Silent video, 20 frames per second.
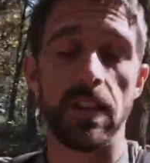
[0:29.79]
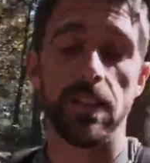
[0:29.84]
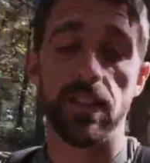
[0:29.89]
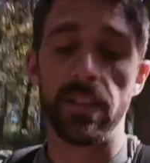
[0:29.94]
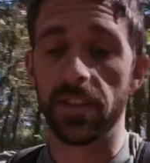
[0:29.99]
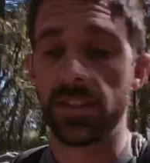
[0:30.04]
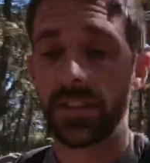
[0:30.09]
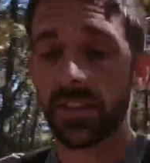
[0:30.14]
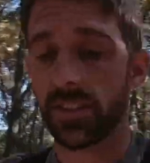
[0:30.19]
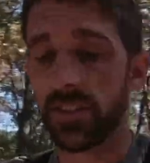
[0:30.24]

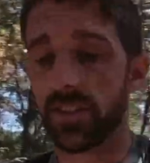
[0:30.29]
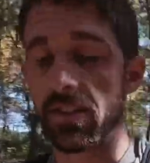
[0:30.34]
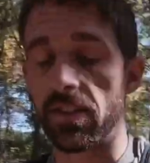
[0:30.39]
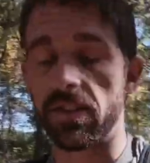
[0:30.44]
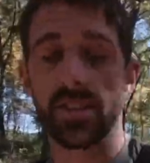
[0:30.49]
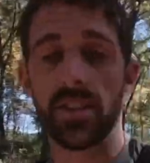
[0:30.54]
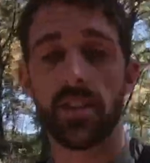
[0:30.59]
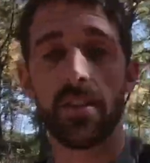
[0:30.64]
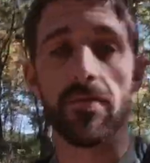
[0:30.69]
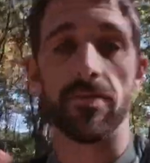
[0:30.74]
This is
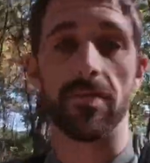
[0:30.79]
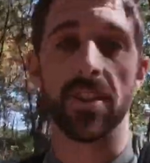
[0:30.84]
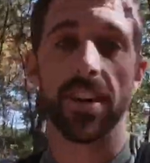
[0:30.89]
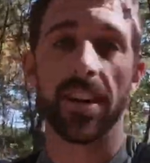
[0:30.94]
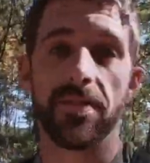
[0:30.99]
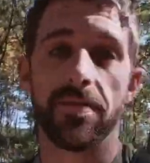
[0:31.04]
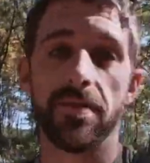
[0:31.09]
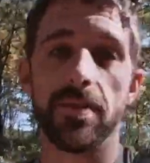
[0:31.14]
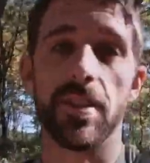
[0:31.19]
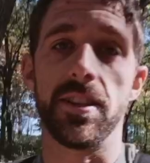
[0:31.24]
just
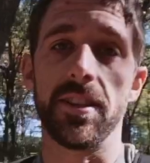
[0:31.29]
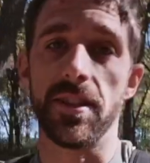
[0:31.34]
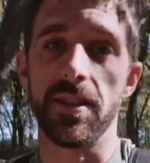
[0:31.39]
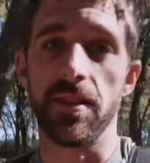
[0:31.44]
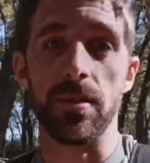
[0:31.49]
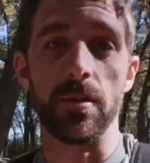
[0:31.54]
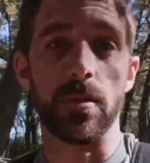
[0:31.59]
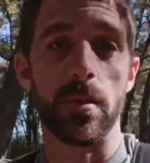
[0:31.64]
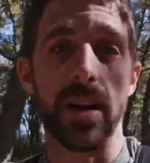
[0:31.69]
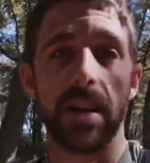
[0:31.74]
5
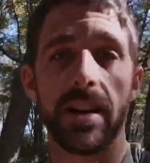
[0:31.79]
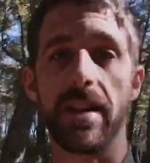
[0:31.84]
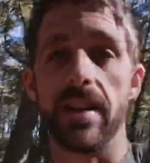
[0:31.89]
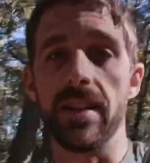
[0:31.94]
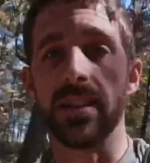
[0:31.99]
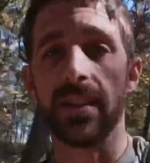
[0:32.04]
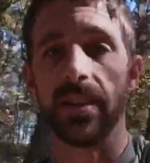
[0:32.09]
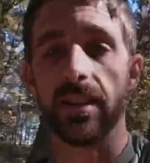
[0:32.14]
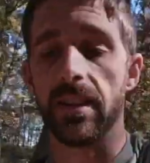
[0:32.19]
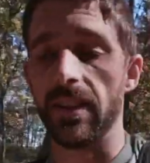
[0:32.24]
reasons why I
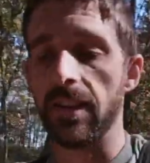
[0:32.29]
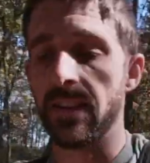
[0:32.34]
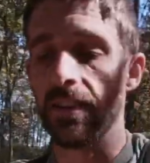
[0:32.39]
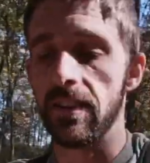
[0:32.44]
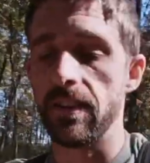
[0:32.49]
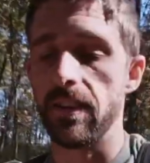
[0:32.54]
think